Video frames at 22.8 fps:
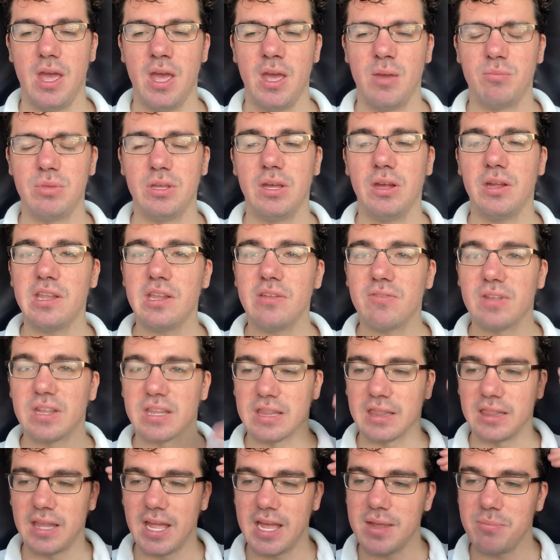Because of his
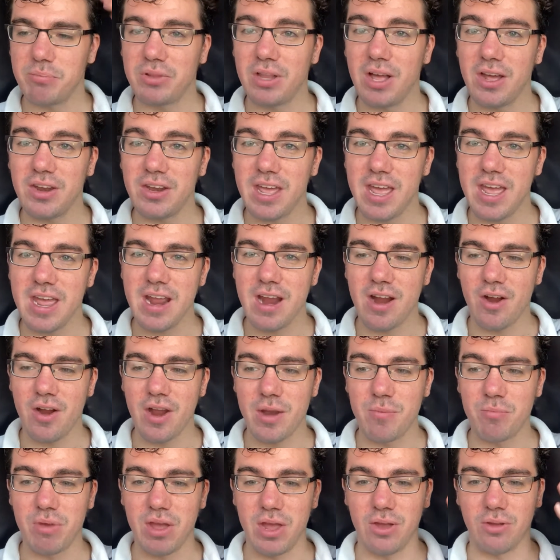light blonde hair
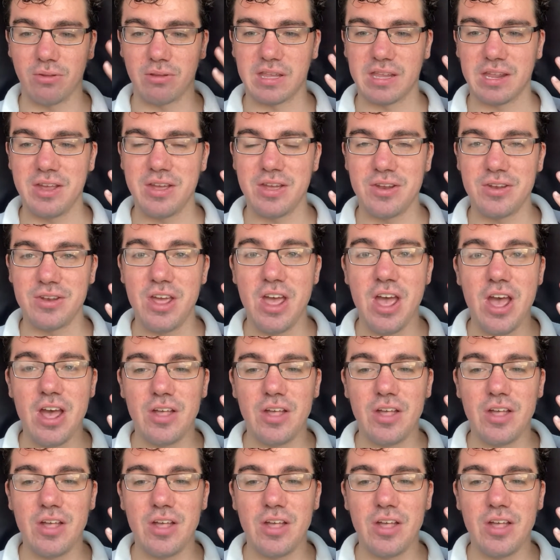and pale skin,